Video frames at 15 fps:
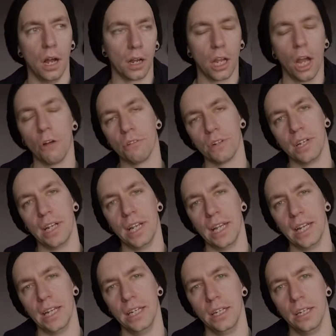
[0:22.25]

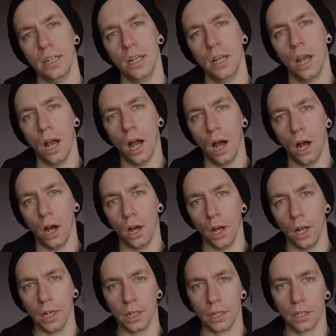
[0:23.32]
Currently,
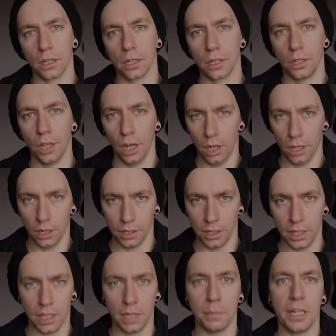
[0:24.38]
I can't
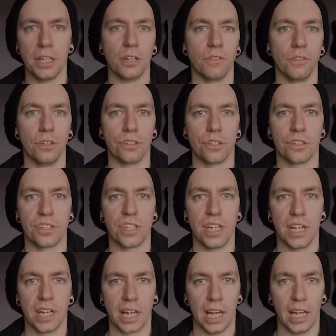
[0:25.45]
in the immediate future see
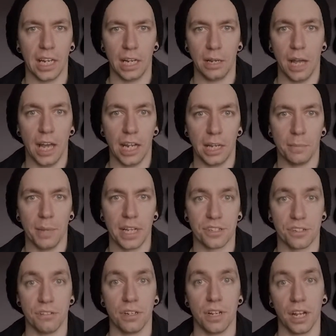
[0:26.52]
it getting any
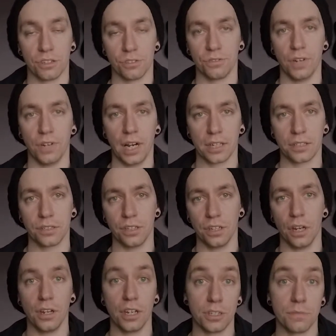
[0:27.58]
better. In actual fact, you
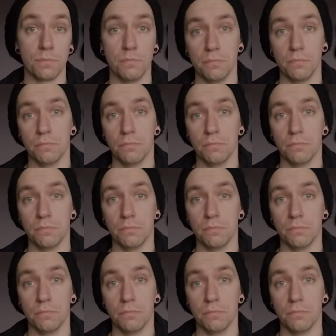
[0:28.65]
know, there's